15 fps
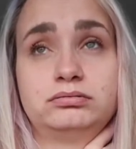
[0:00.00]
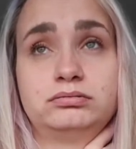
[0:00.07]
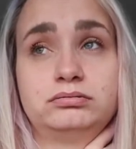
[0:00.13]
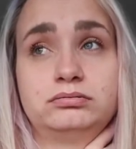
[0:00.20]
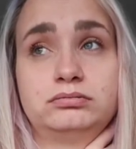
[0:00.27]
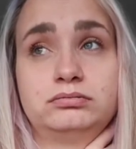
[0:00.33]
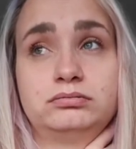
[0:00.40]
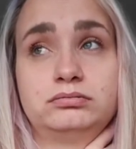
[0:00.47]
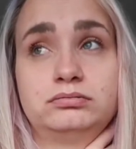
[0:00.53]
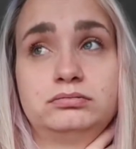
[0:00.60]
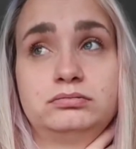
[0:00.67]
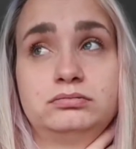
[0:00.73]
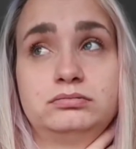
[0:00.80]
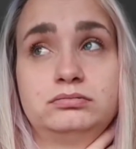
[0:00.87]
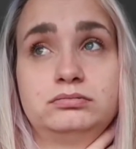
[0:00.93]

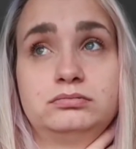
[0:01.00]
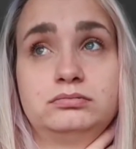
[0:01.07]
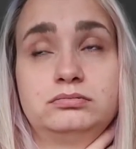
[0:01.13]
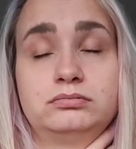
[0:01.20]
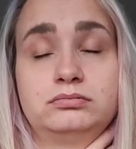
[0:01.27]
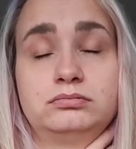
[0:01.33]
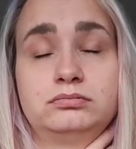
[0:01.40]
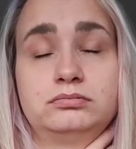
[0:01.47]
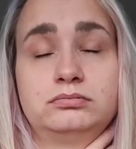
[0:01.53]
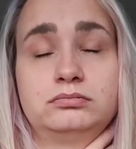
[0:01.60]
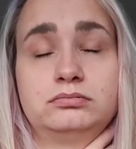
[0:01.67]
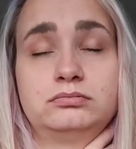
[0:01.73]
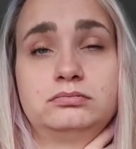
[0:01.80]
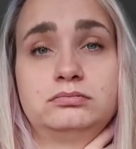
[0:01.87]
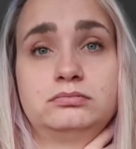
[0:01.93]

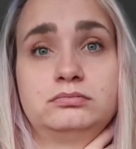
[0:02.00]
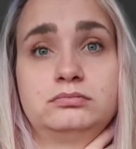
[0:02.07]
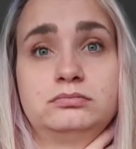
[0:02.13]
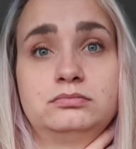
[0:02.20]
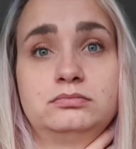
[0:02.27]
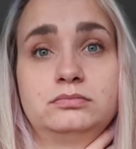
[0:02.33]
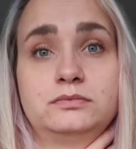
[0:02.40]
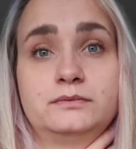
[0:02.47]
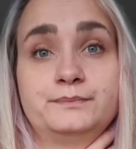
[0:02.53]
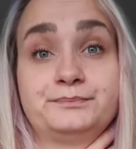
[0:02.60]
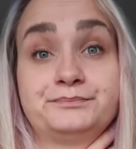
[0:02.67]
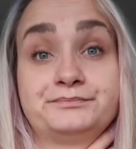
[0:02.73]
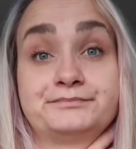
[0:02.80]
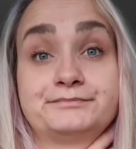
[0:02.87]
Nothing is said.